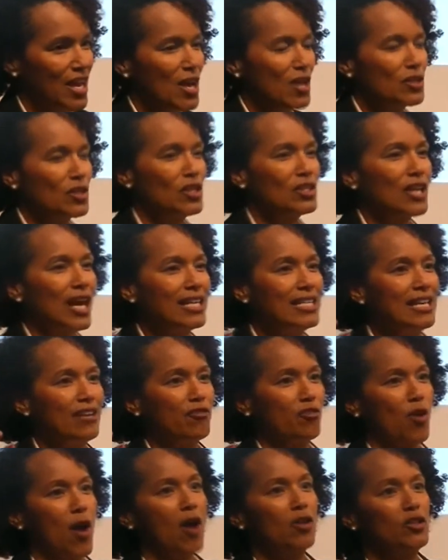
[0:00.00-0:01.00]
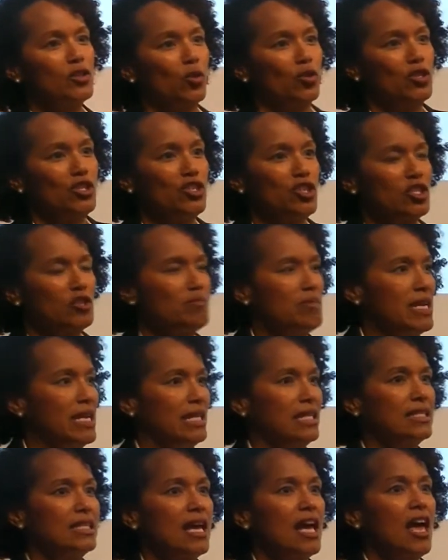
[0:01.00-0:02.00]
So this idea of crowdsourcing just
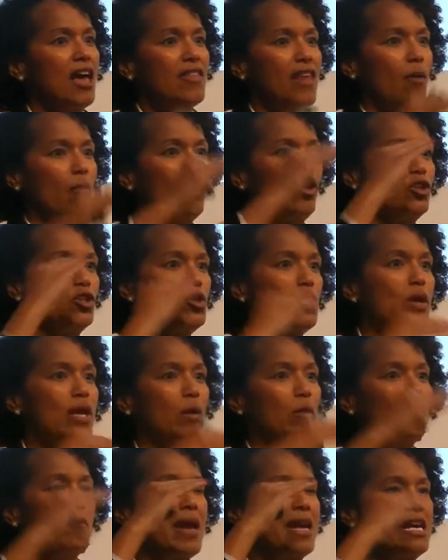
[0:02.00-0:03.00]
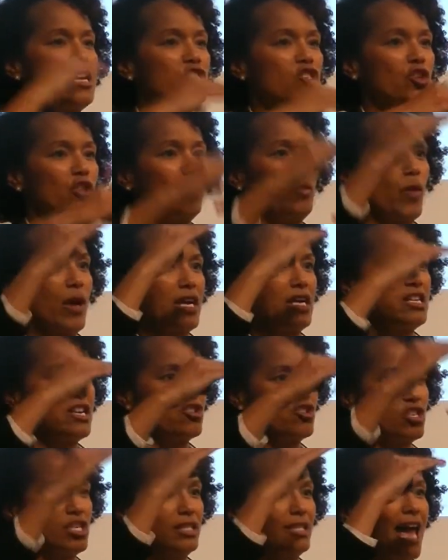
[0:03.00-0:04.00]
means that we're making sure that
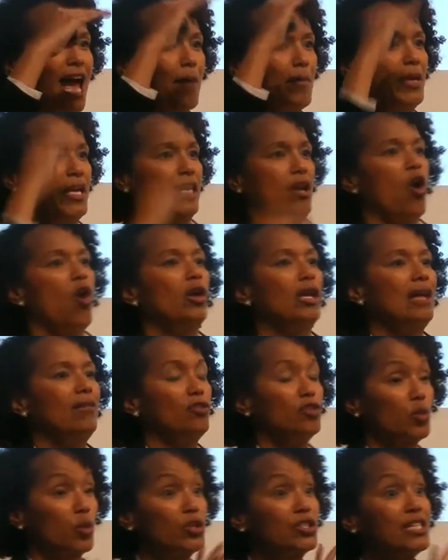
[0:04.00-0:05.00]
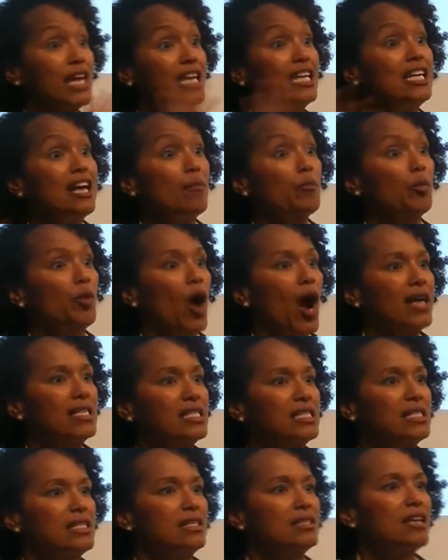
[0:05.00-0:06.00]
recognition is happening at all levels. We're setting up
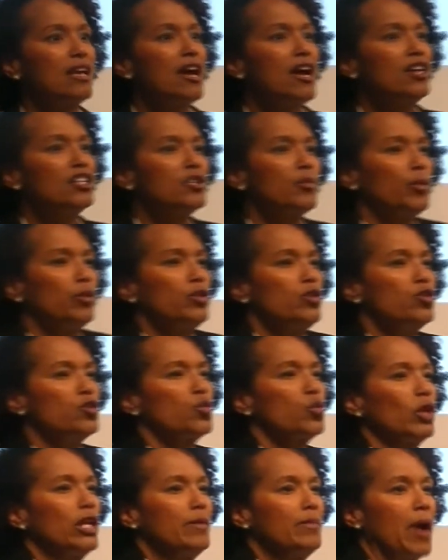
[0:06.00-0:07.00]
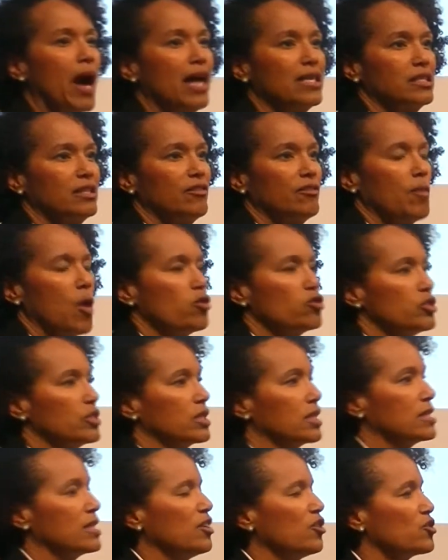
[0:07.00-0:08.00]
processes to produce really positive emotions.
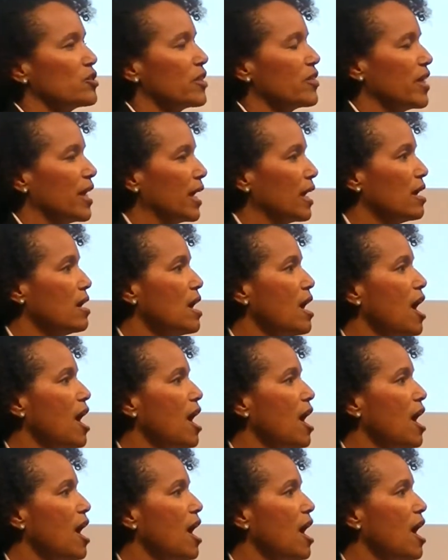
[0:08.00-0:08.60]
Because here's the thing,